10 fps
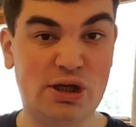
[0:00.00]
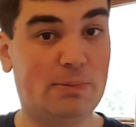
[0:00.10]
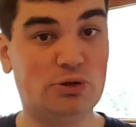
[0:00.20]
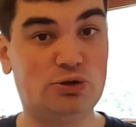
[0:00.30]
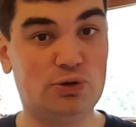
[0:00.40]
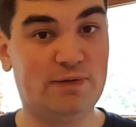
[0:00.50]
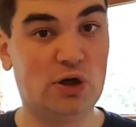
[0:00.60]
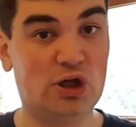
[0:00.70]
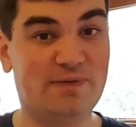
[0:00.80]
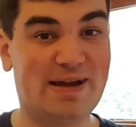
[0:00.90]
I'm sure you've
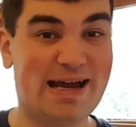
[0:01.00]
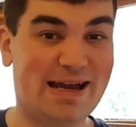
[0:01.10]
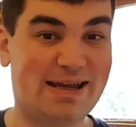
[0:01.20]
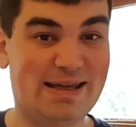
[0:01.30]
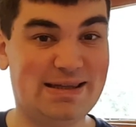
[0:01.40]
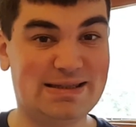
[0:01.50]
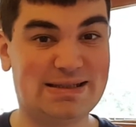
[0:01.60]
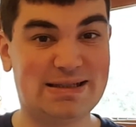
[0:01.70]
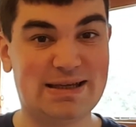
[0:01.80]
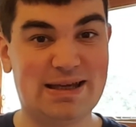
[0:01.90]
heard of Atkins